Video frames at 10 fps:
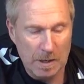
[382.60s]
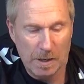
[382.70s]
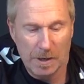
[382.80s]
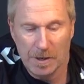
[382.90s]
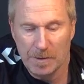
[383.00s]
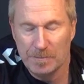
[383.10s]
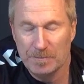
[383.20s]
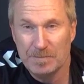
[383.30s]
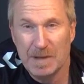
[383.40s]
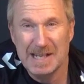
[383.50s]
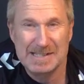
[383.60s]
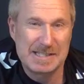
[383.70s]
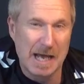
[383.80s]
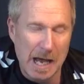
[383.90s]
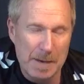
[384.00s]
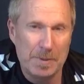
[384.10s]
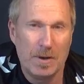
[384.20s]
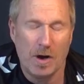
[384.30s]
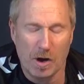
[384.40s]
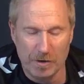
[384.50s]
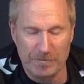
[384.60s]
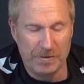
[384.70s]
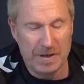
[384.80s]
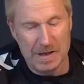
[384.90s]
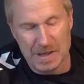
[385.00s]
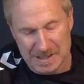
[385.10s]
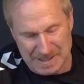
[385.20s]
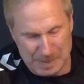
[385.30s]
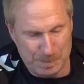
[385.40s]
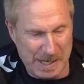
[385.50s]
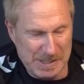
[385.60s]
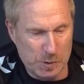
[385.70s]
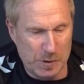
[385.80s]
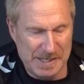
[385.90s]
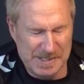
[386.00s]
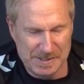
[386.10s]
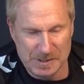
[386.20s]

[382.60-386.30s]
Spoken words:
a type of space creation.